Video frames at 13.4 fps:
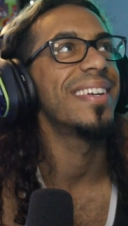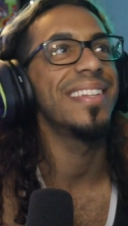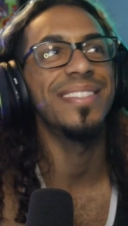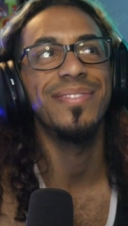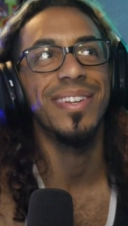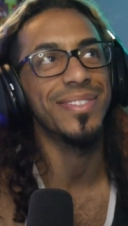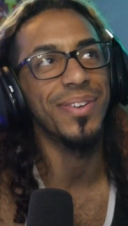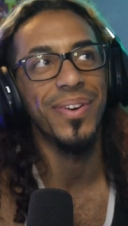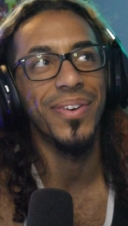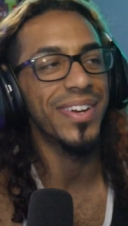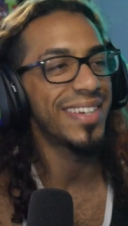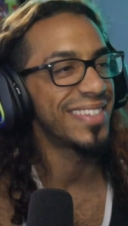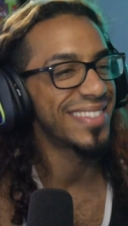It's about to go
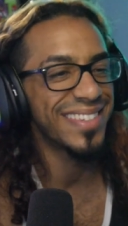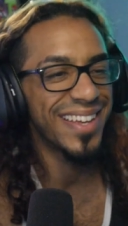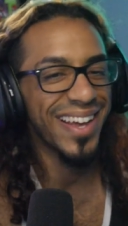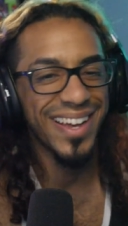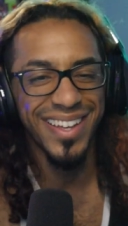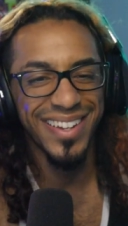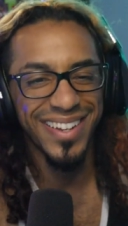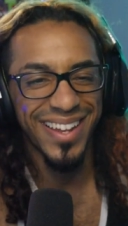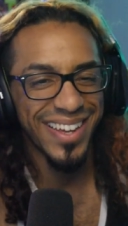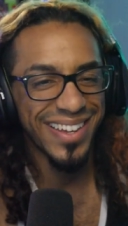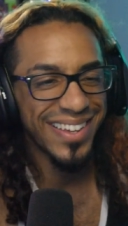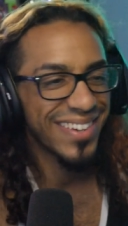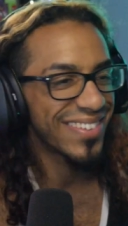crazy. I could.
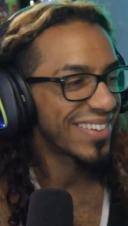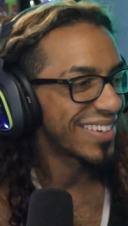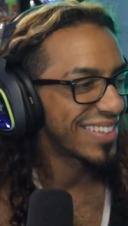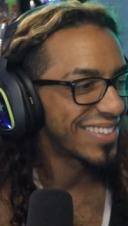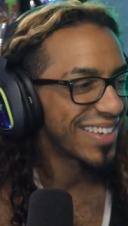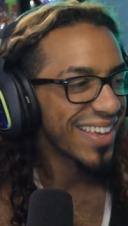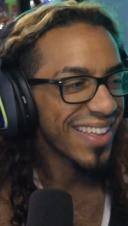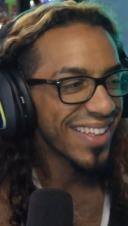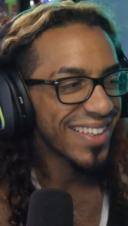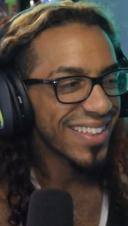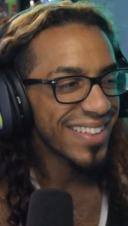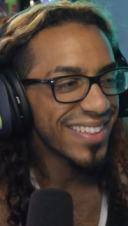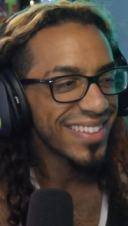I can already
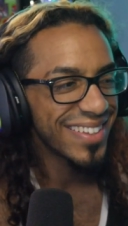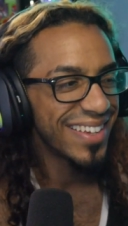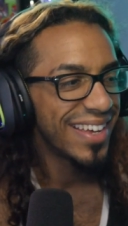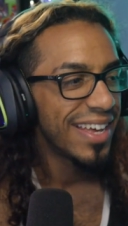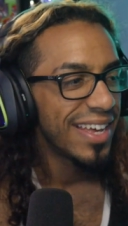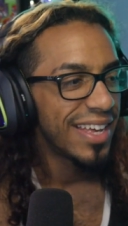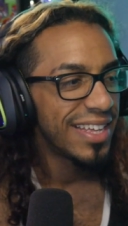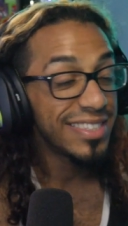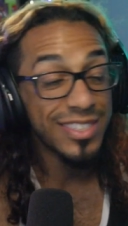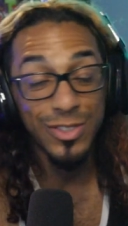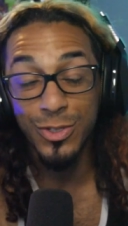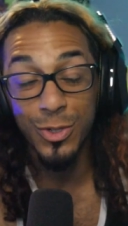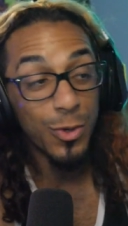tell. This
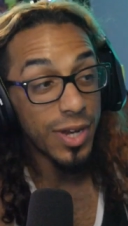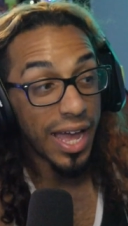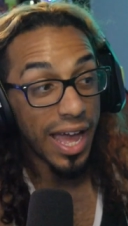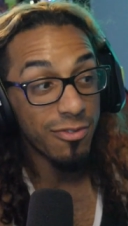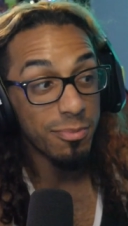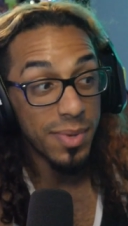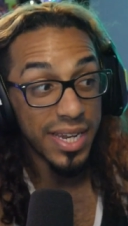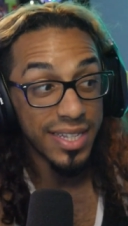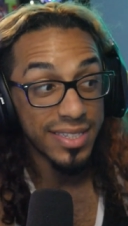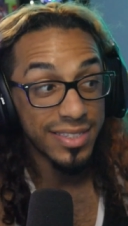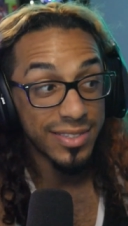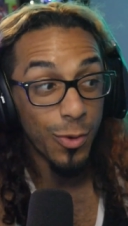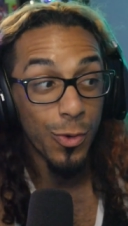is two and a half
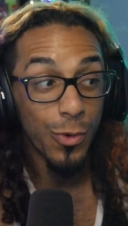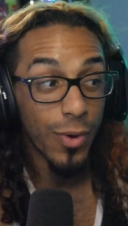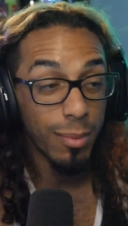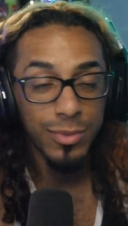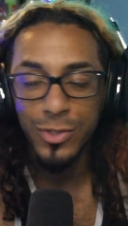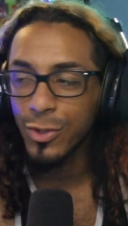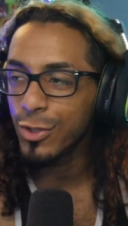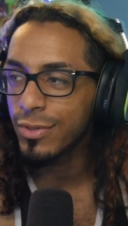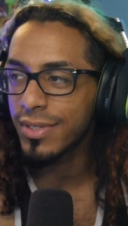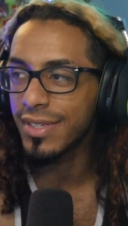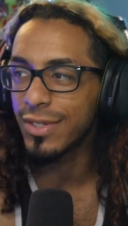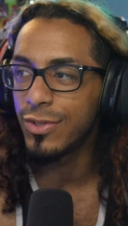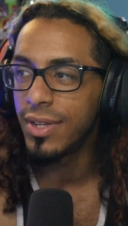minutes. So I'm so
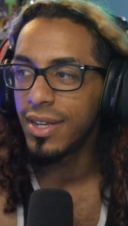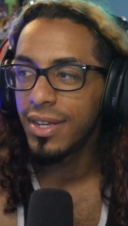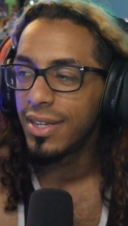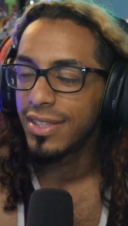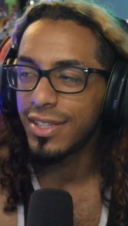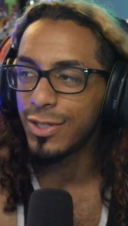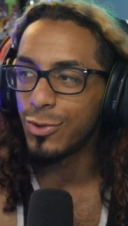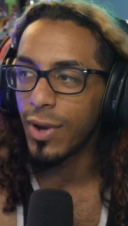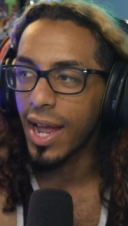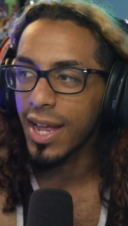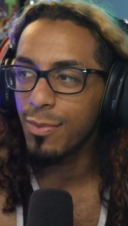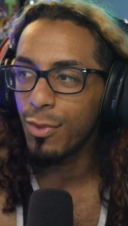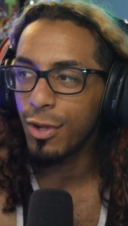used to the
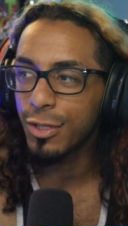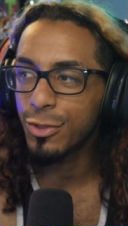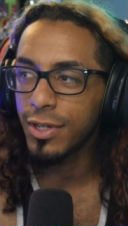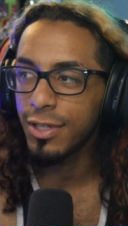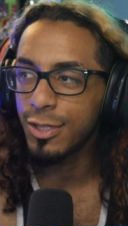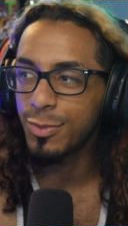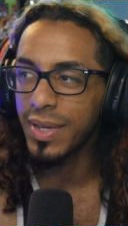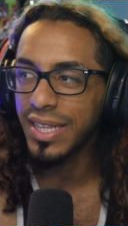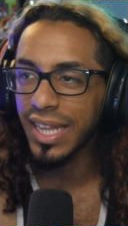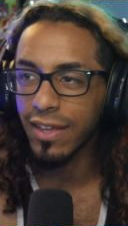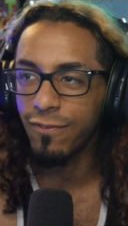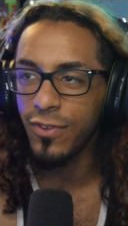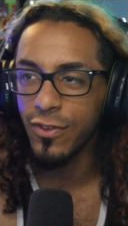Dragon Ball trailers being
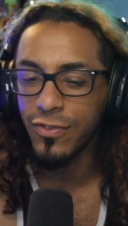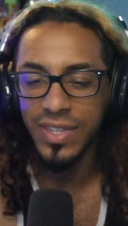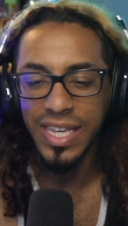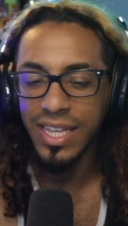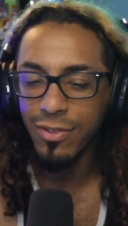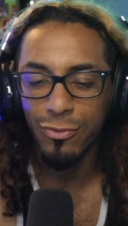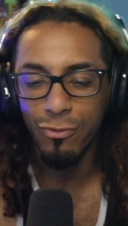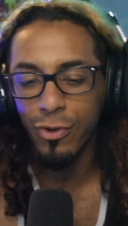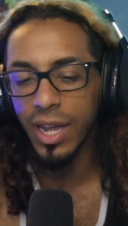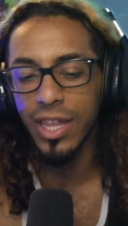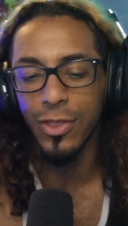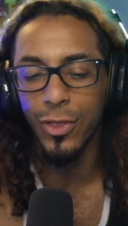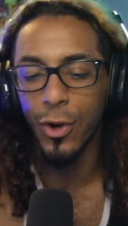like 15
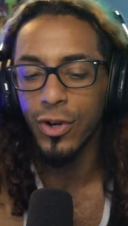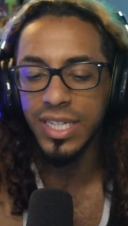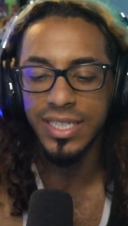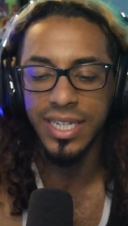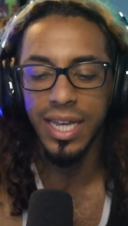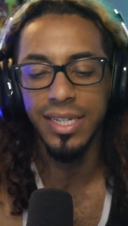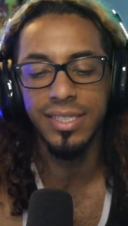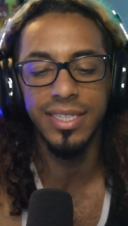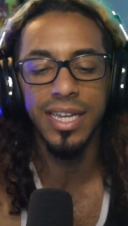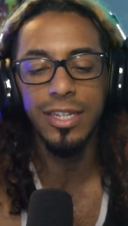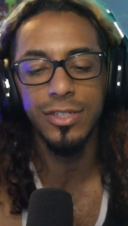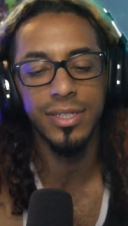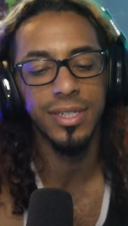freaking 30 seconds
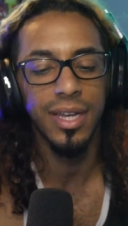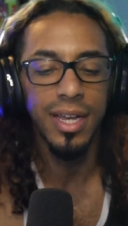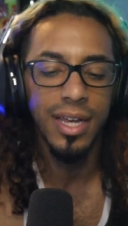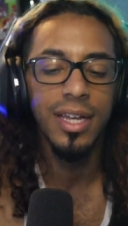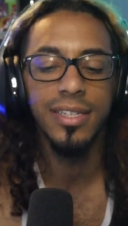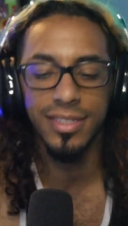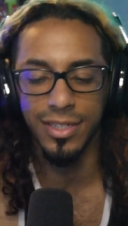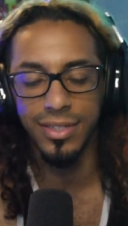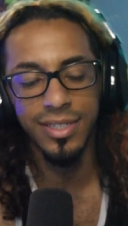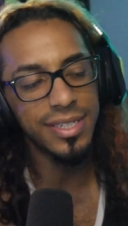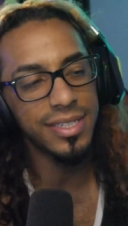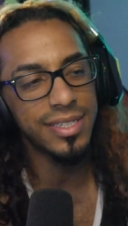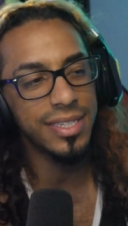each. So
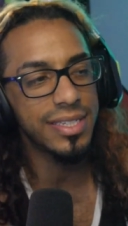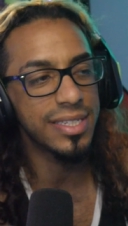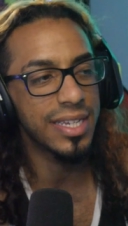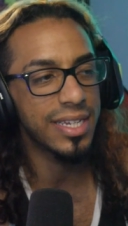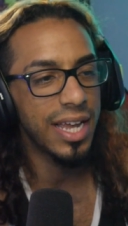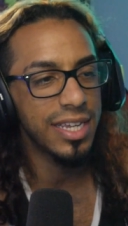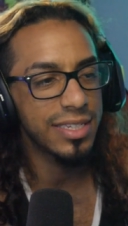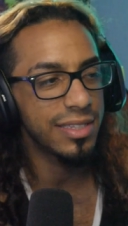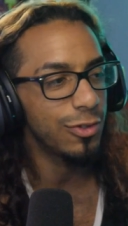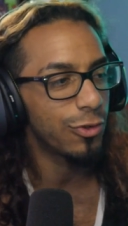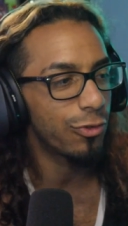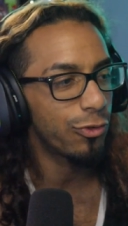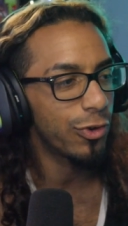this is this is a nice
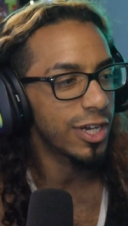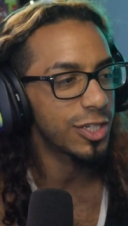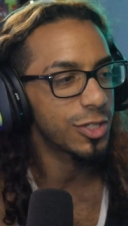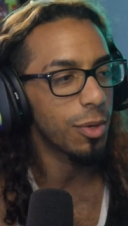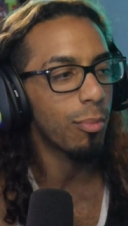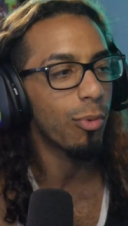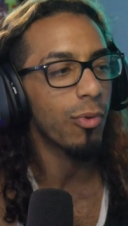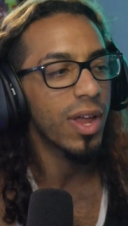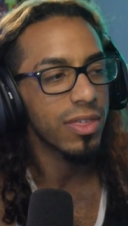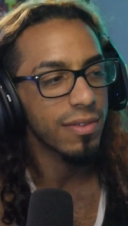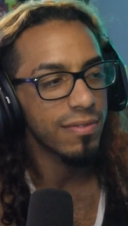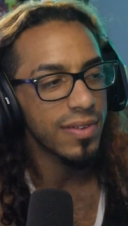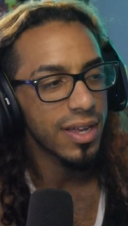little fresh
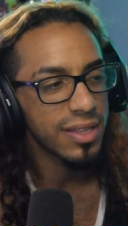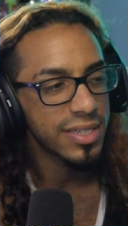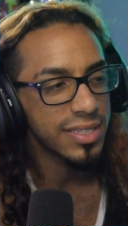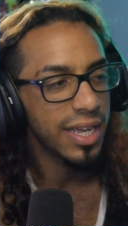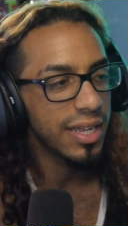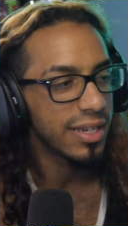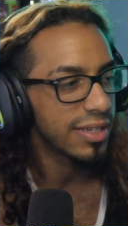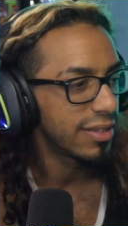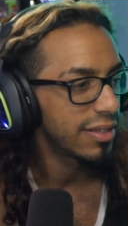breath of air. Let's get it.